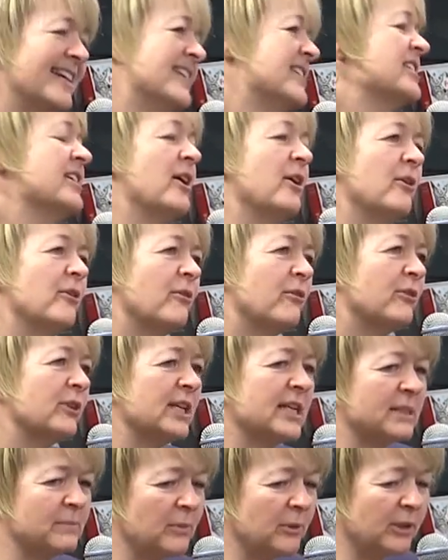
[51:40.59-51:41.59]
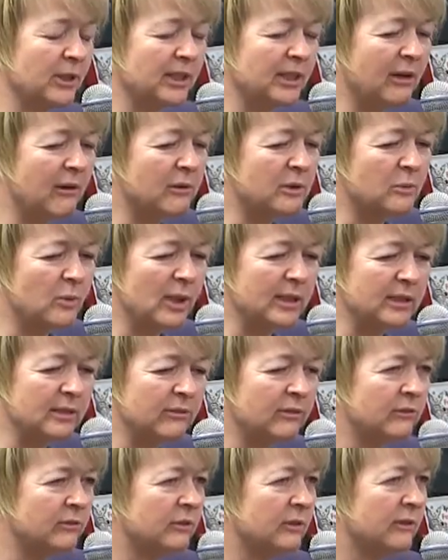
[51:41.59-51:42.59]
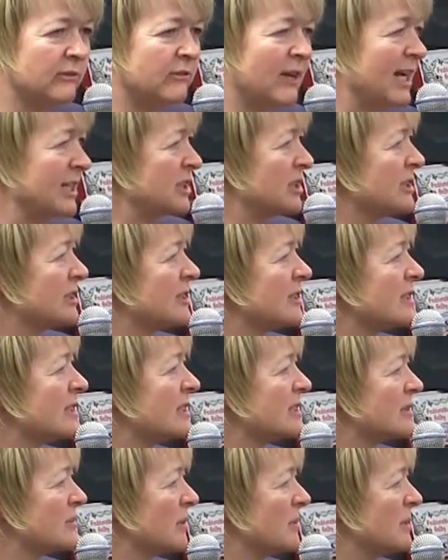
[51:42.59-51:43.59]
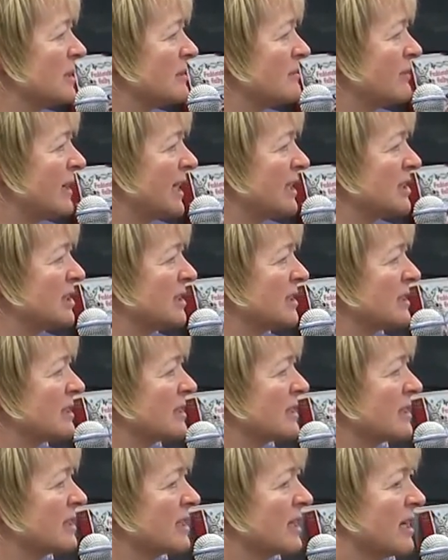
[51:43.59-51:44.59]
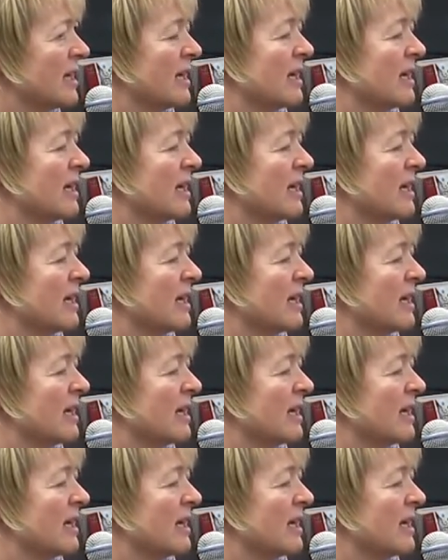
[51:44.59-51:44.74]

so for this book, you know, it was wonderful for fashions, women's fashions,